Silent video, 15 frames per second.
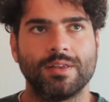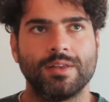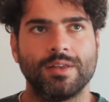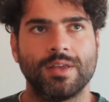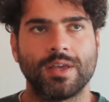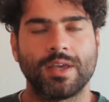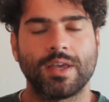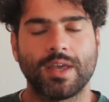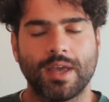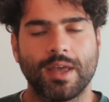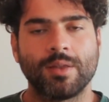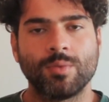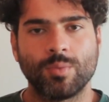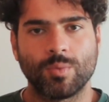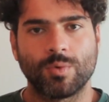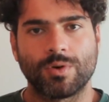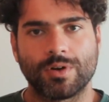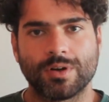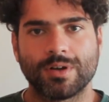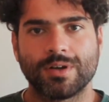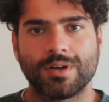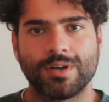it can
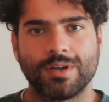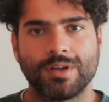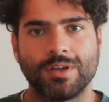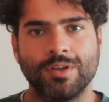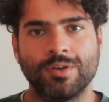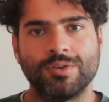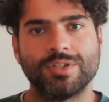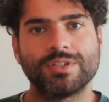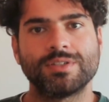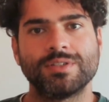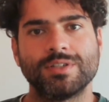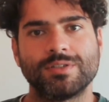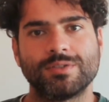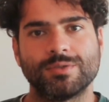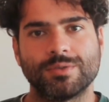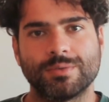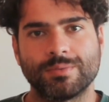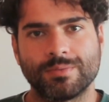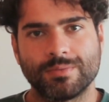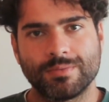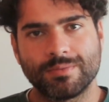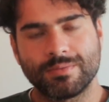work. You just need to
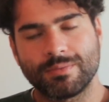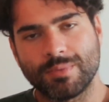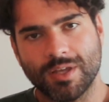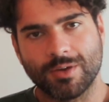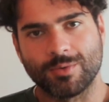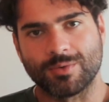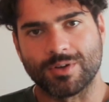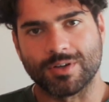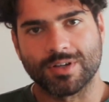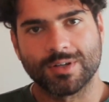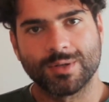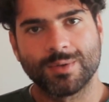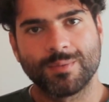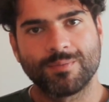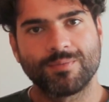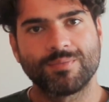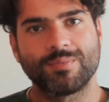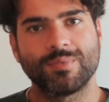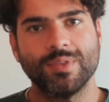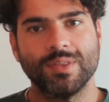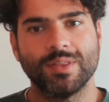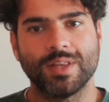make it work.
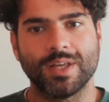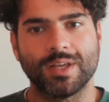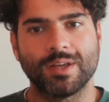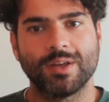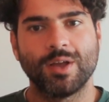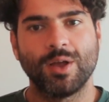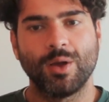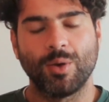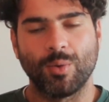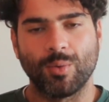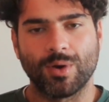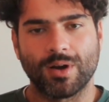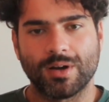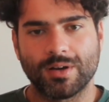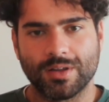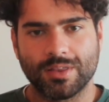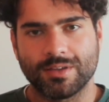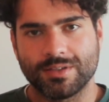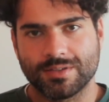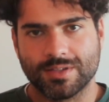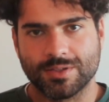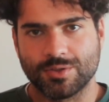Like, what are the
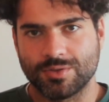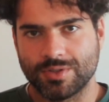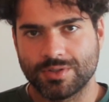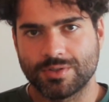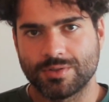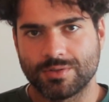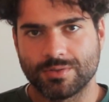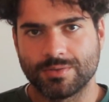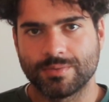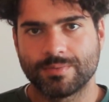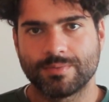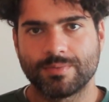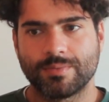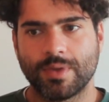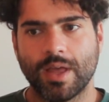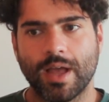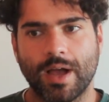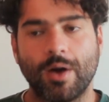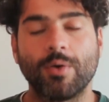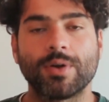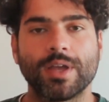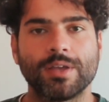things that you need to do?
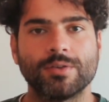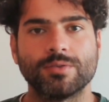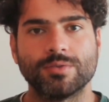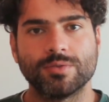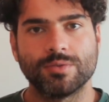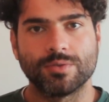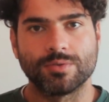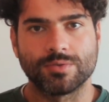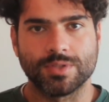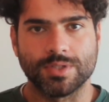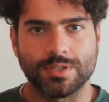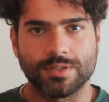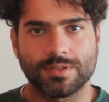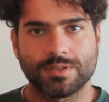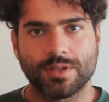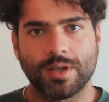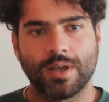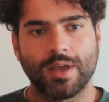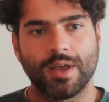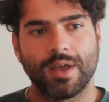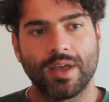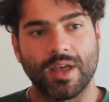How can you do those things?
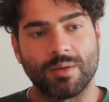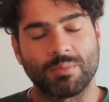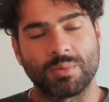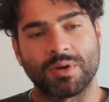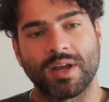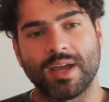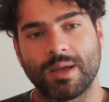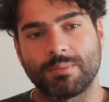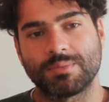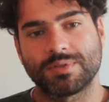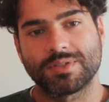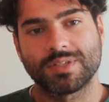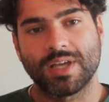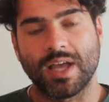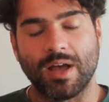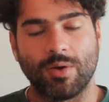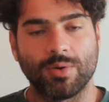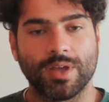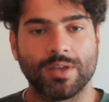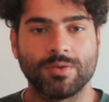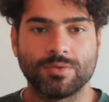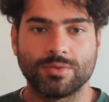And perhaps, how
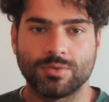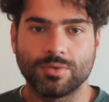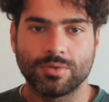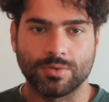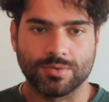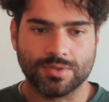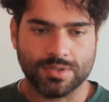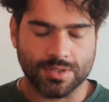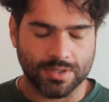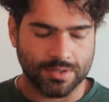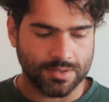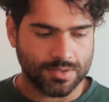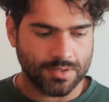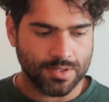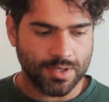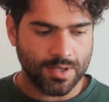can you do those things,